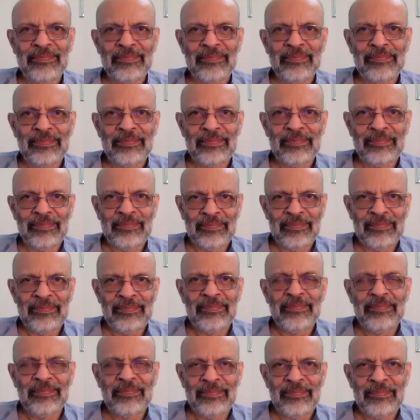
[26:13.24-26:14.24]

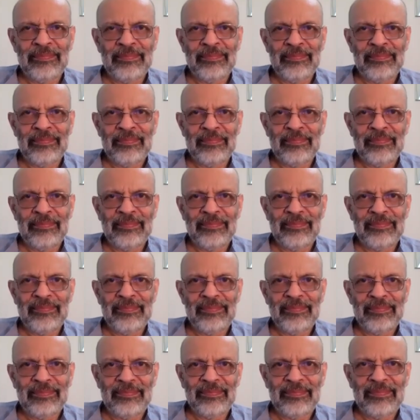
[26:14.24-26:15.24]

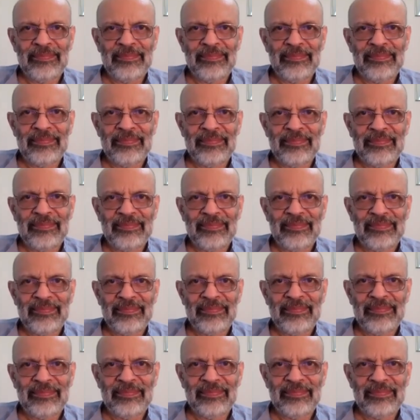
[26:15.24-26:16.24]

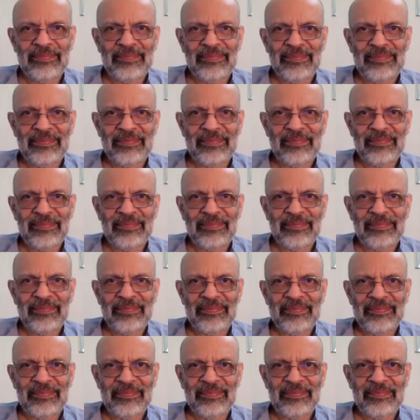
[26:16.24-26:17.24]

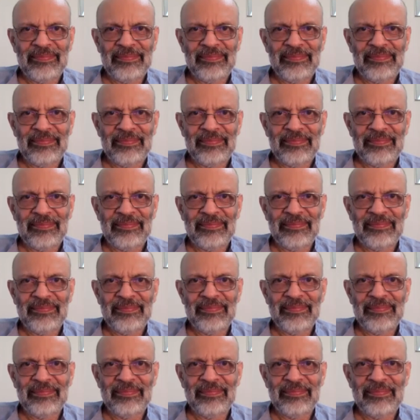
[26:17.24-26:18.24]

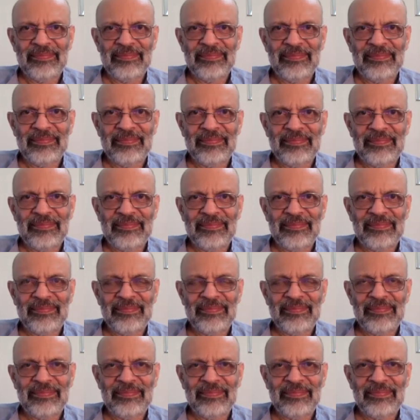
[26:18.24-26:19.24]

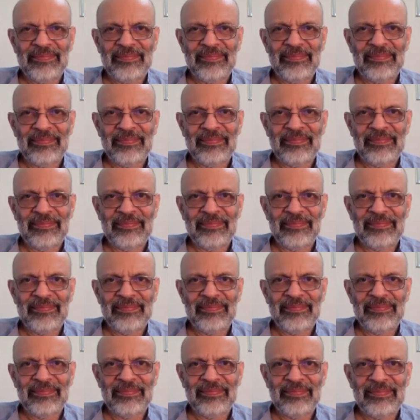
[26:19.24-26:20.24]

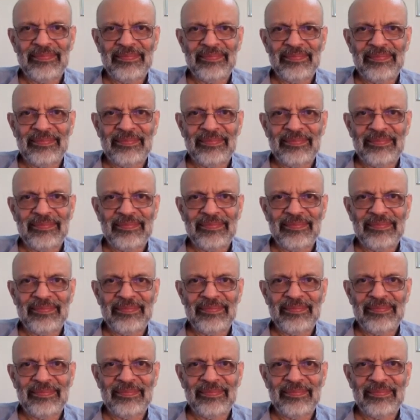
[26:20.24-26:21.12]
This person isn't speaking.